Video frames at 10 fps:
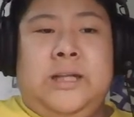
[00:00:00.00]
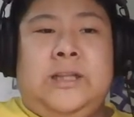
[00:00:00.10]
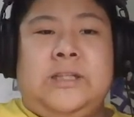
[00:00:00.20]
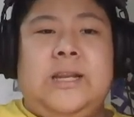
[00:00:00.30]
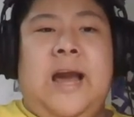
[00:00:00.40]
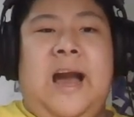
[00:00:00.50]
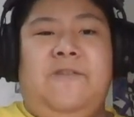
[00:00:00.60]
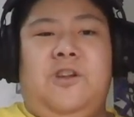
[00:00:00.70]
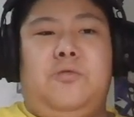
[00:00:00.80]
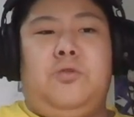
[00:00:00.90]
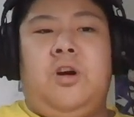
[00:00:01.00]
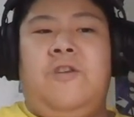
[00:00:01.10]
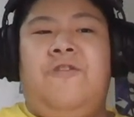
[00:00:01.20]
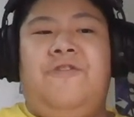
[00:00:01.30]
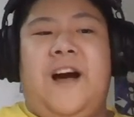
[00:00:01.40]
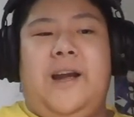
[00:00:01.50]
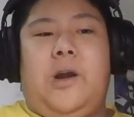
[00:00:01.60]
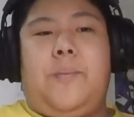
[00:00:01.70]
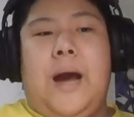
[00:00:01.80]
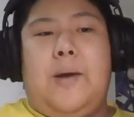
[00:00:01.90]
it doesn't have the raw
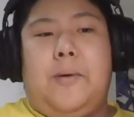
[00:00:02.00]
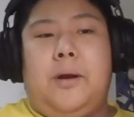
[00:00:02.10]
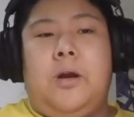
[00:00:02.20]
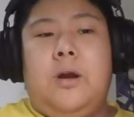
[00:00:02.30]
firepower.